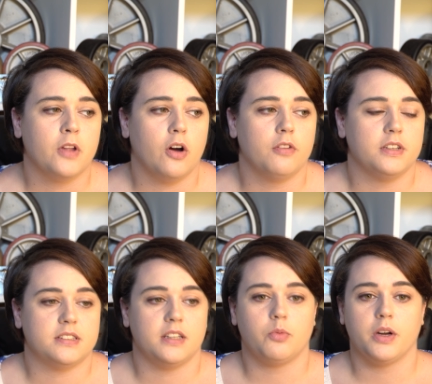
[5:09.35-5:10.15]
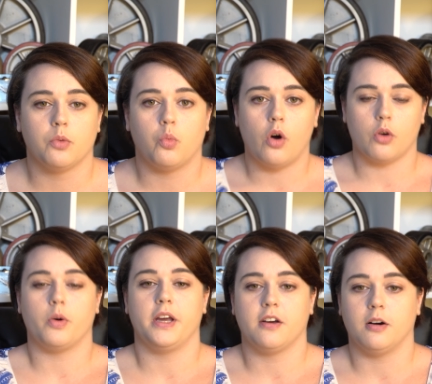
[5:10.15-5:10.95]
obviously where the
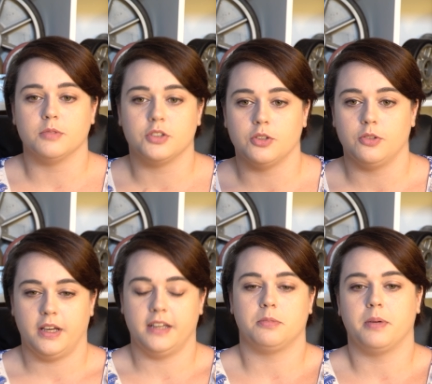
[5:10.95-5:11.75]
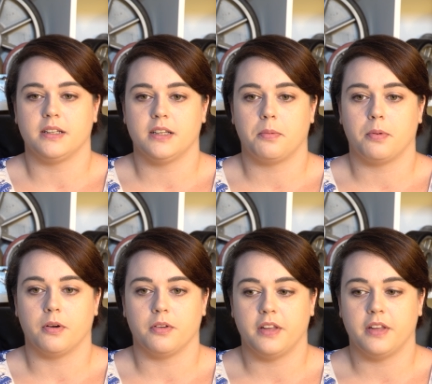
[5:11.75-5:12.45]
walkway comes to, it's Big Dipper.